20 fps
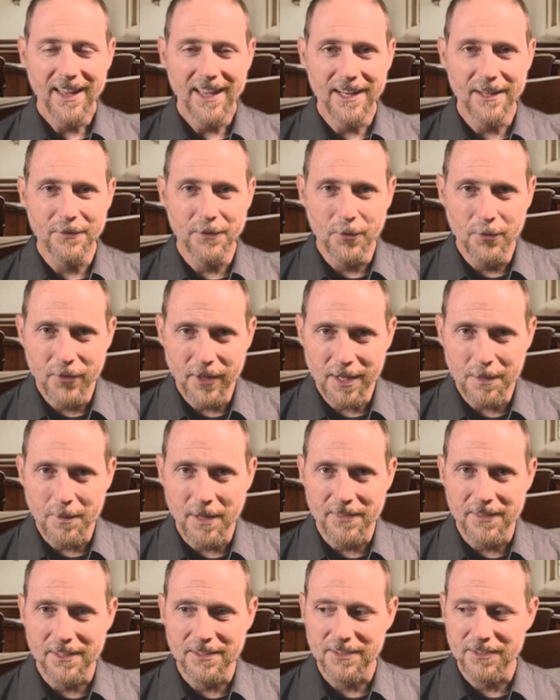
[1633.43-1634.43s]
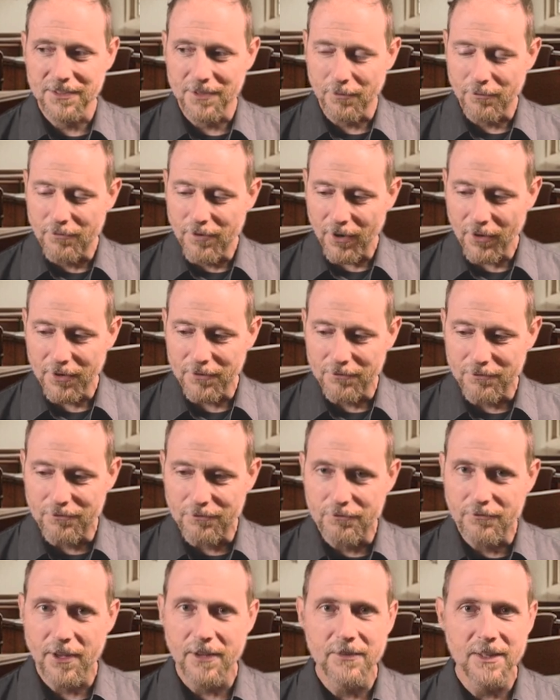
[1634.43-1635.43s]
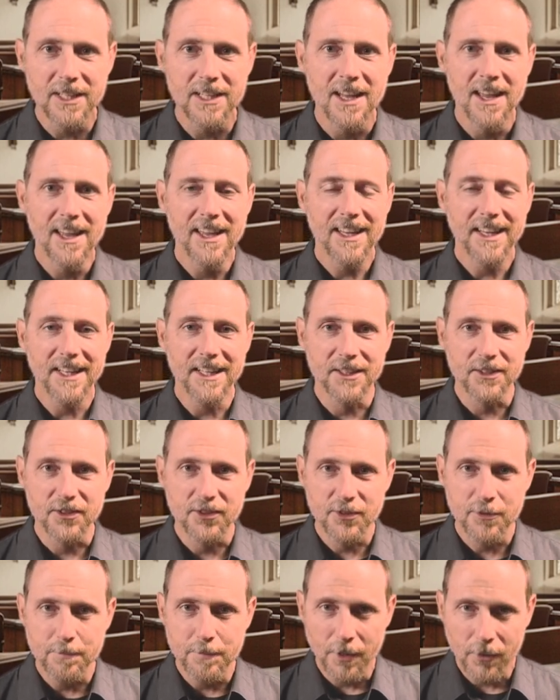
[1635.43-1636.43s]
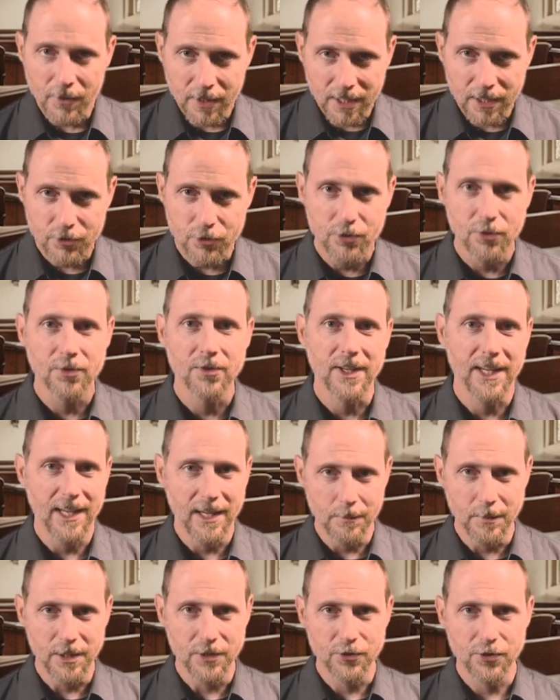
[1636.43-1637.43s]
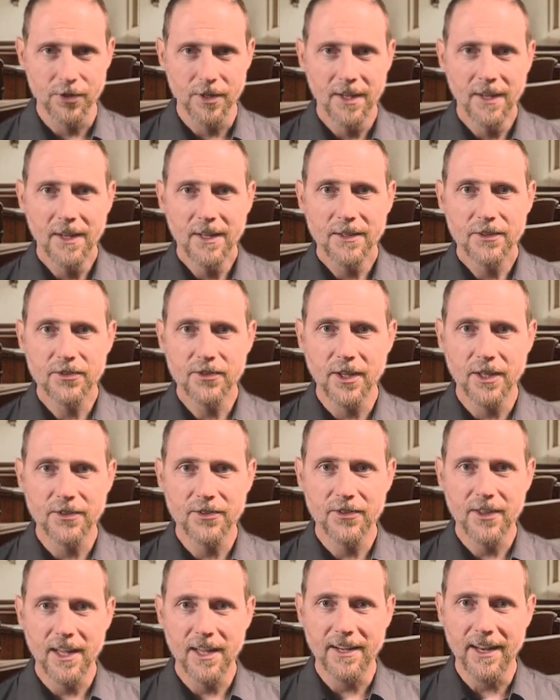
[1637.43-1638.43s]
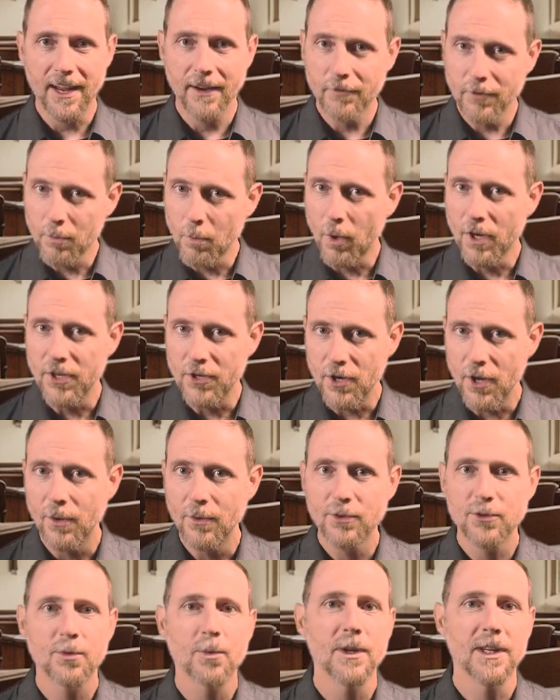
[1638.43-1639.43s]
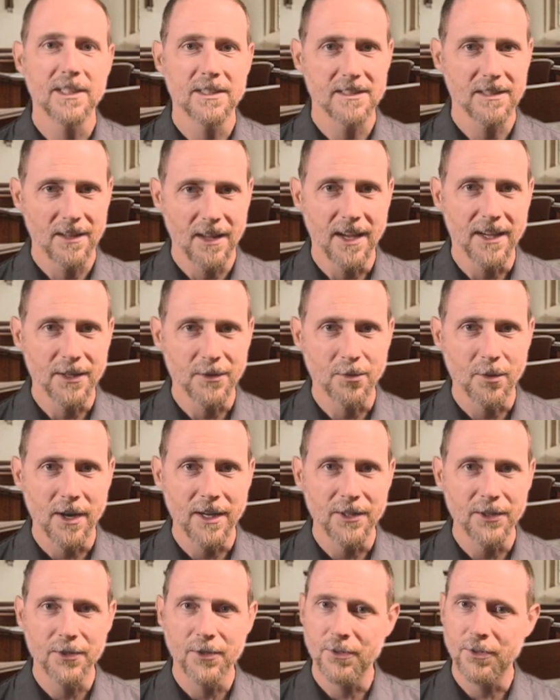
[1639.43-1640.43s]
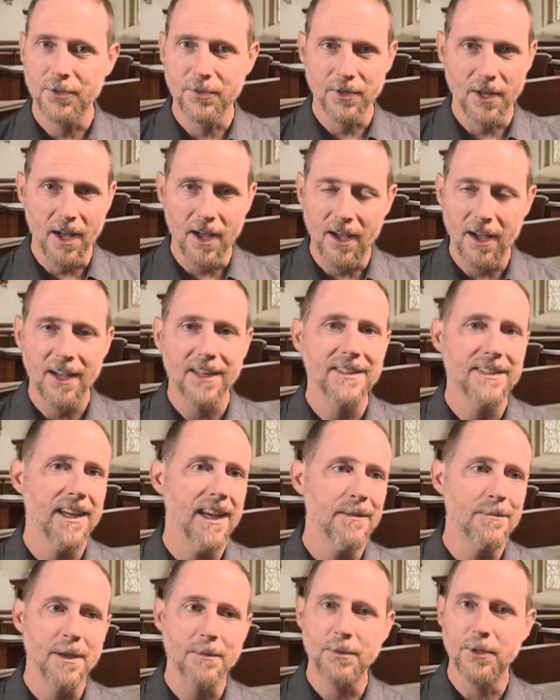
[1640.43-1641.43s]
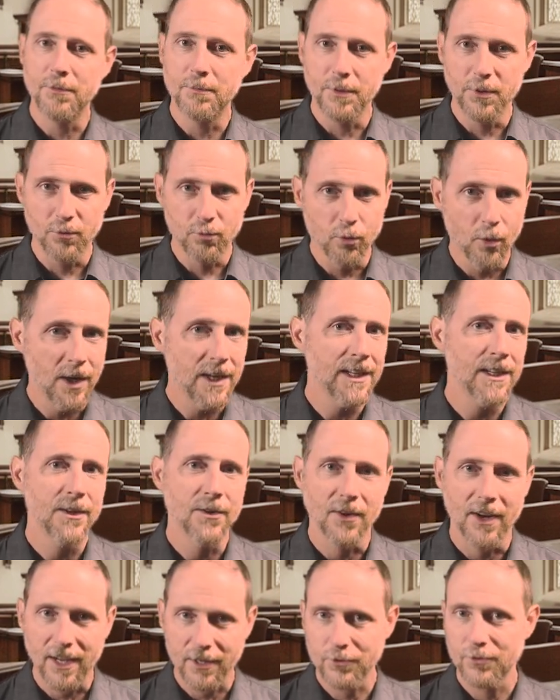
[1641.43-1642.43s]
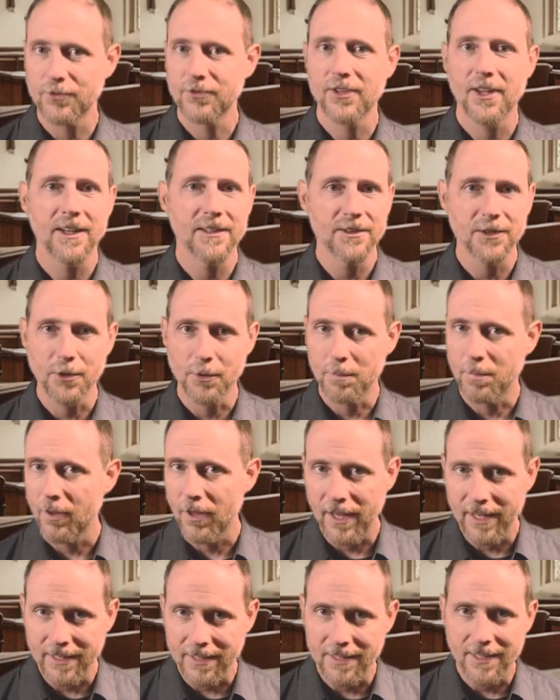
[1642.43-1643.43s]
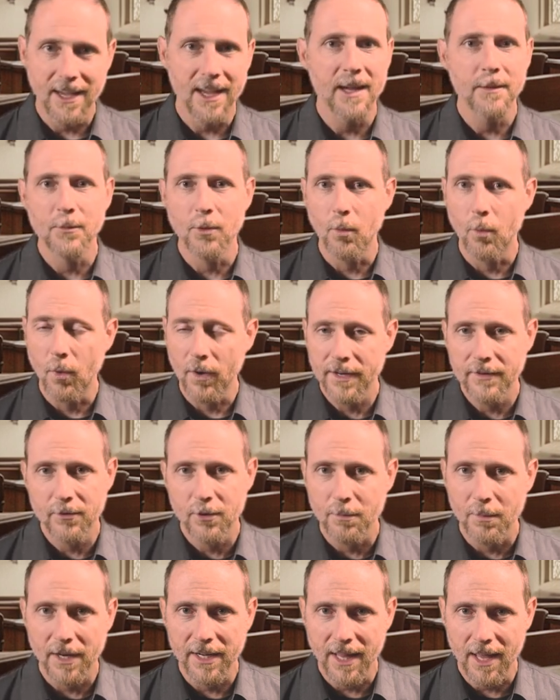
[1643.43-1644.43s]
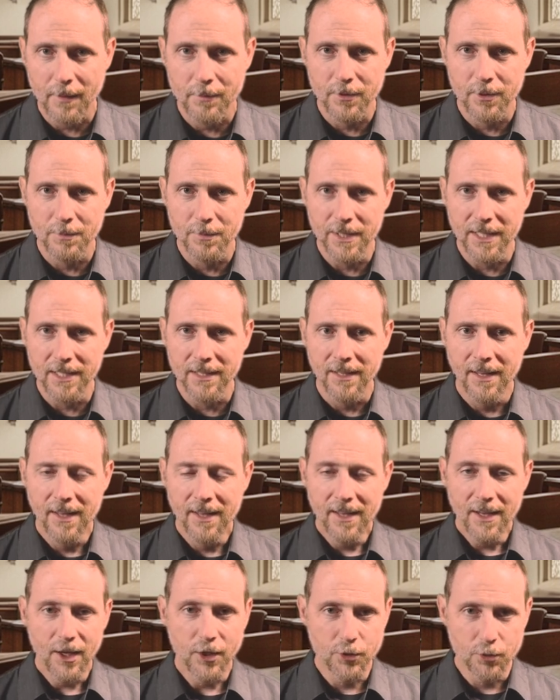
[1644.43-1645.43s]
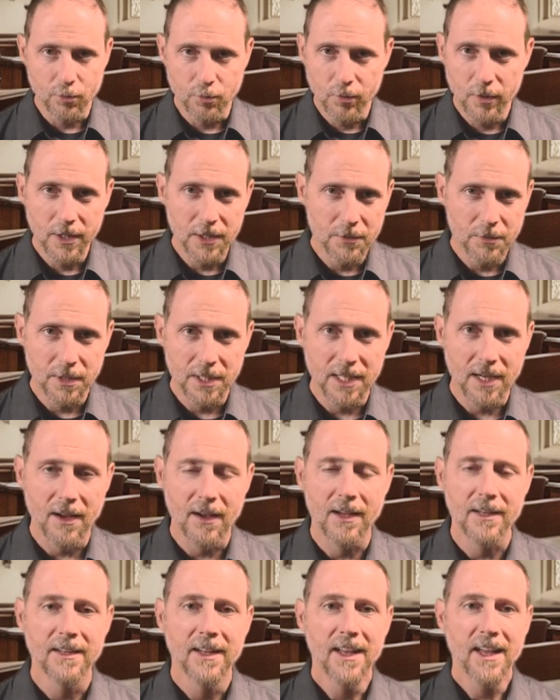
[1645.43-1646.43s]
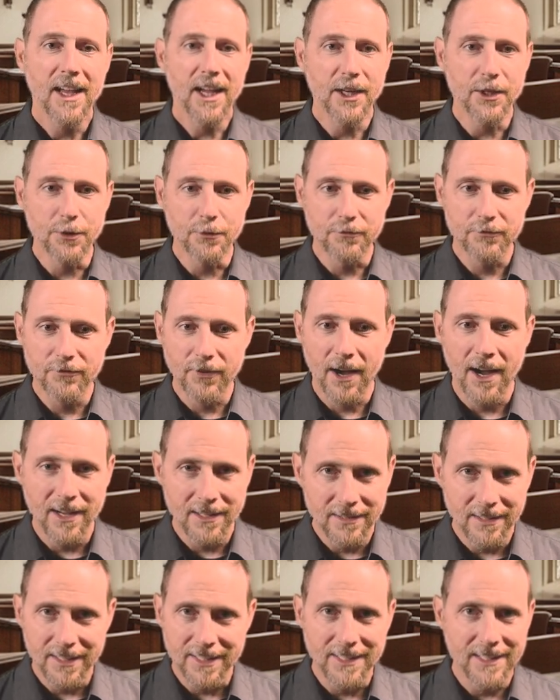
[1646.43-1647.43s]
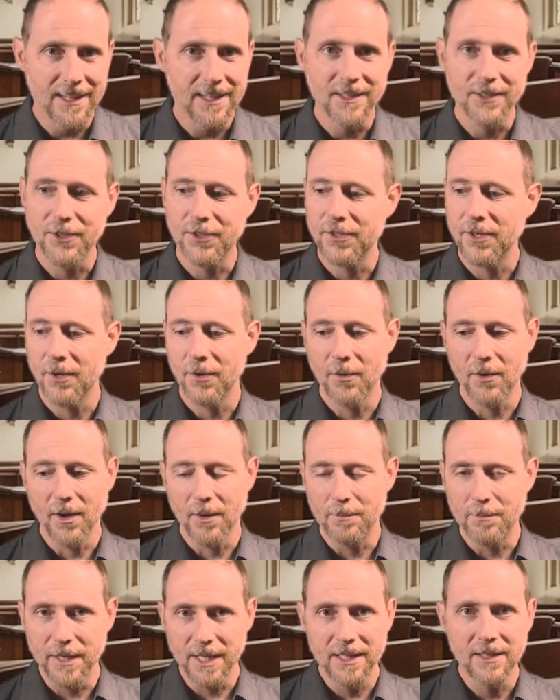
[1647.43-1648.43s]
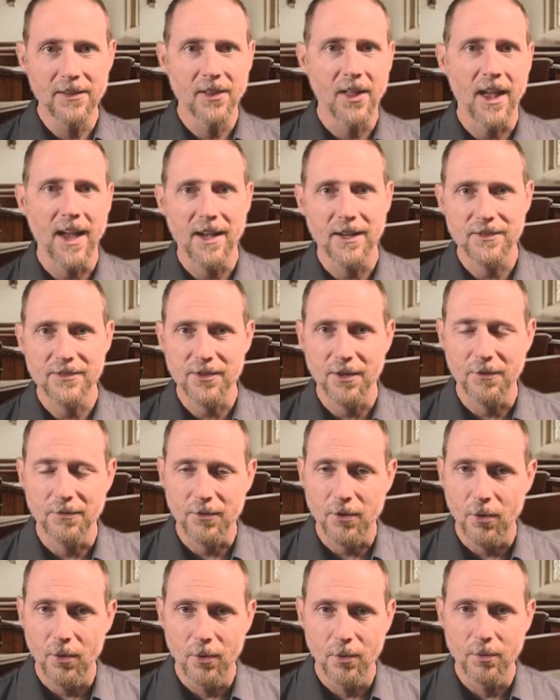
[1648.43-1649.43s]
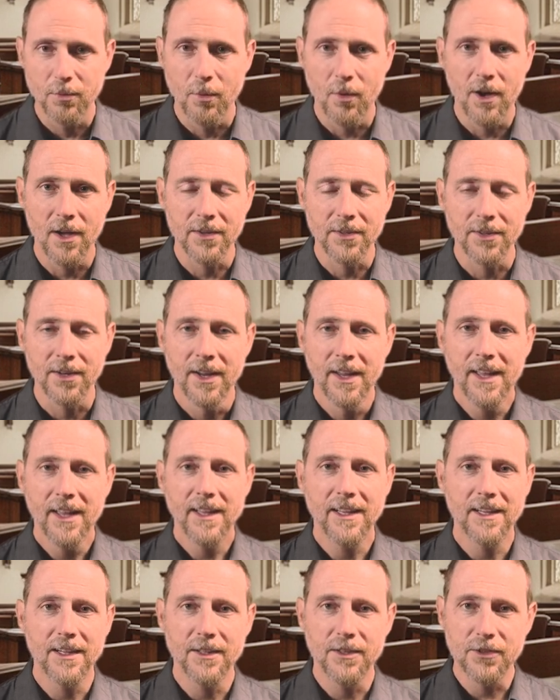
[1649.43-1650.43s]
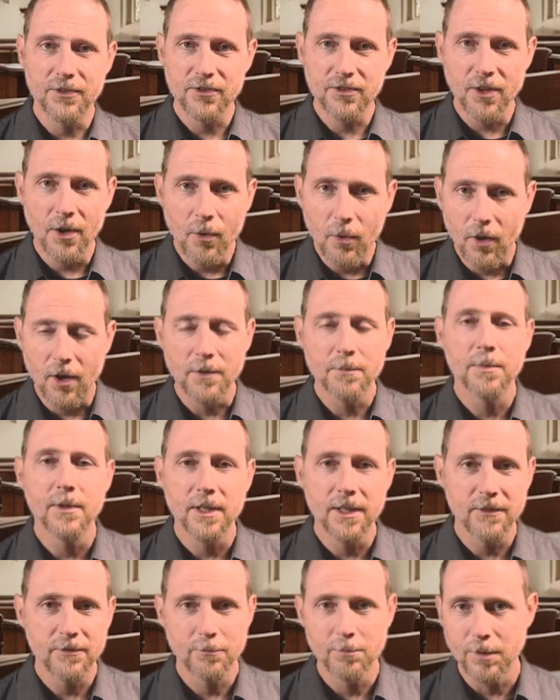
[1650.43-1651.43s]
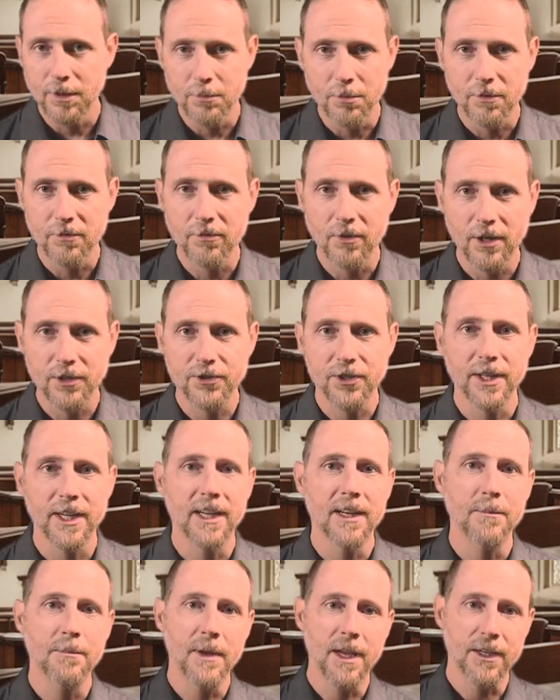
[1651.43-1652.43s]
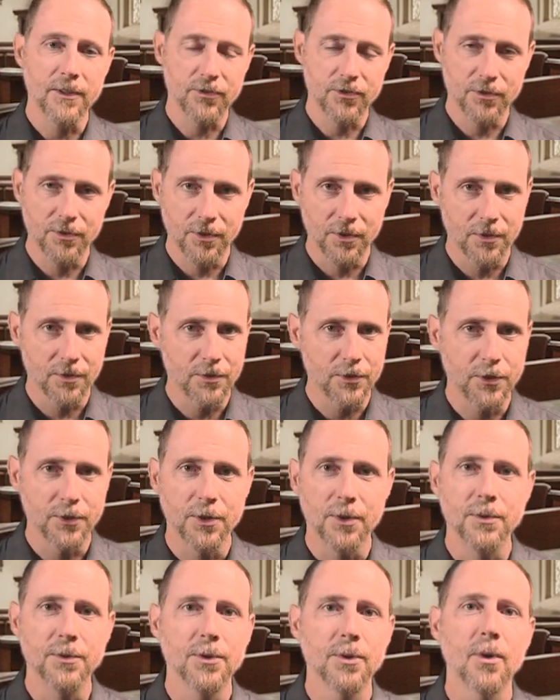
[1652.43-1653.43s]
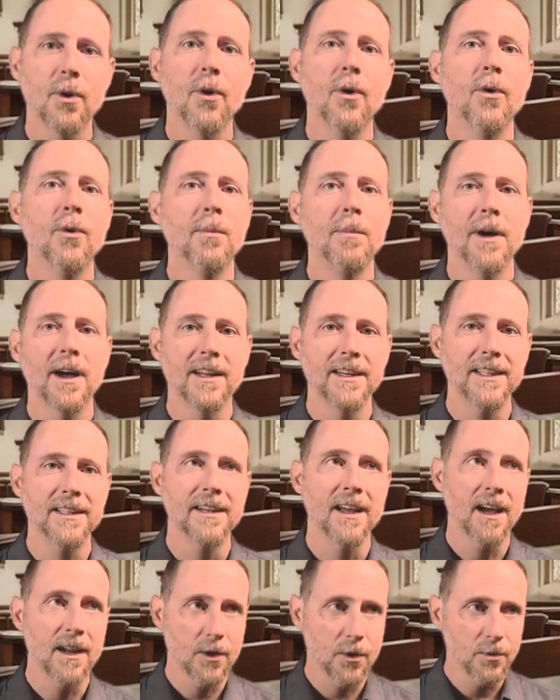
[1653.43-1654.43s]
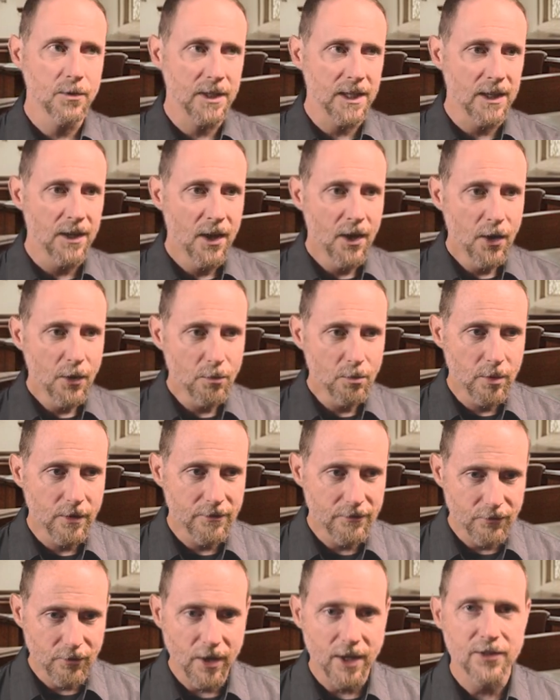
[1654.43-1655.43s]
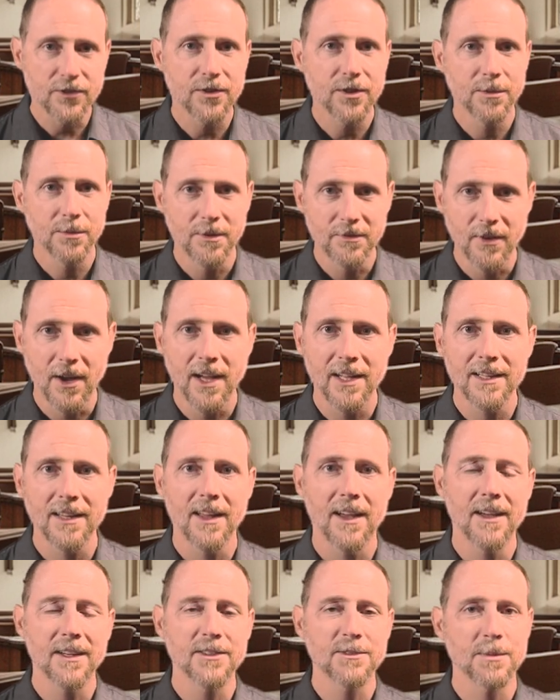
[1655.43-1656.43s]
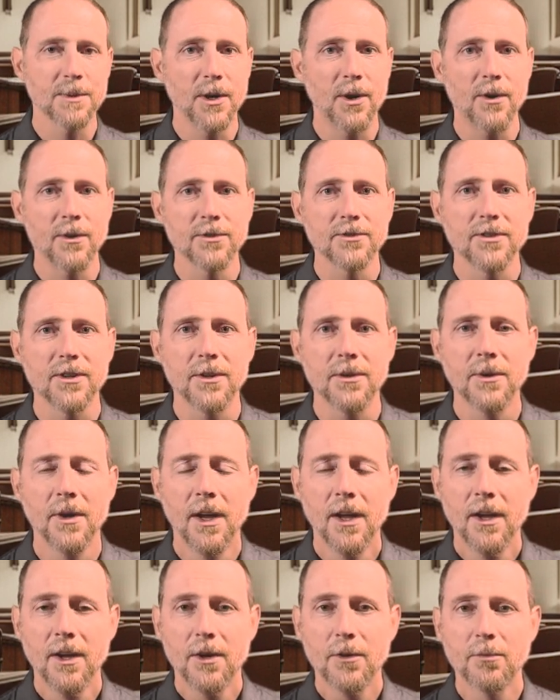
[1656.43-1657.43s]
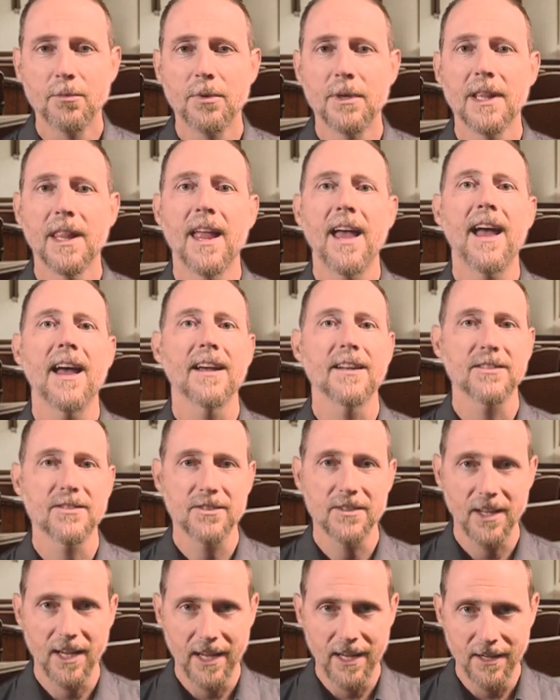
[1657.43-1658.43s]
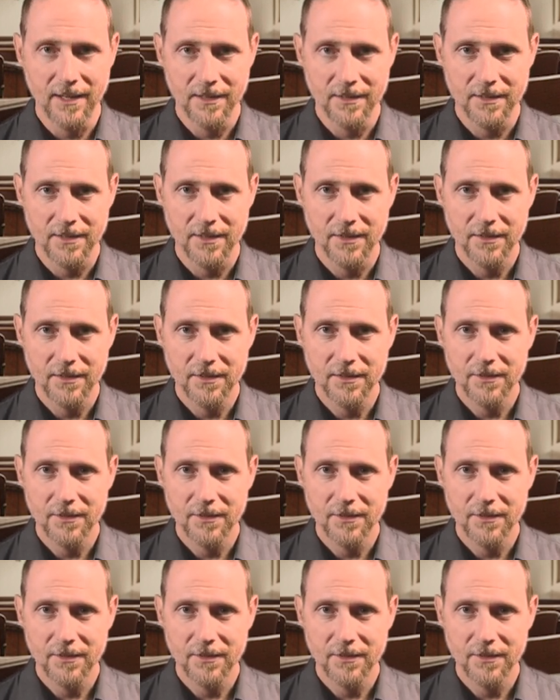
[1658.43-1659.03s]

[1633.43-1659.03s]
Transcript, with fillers: And if you think about this, it's a very vivid experiential image, such that everyone knows what it's like, right? You know, you're in a hot day, maybe you've been running or exercising or playing a game or whatever it might happen to be, and you're really, really hot, and you finally get, you know, a big glass of cold water, and it is so unbelievably refreshing, and it makes your, you know, your whole body not only refreshed and revitalized, but also relaxed and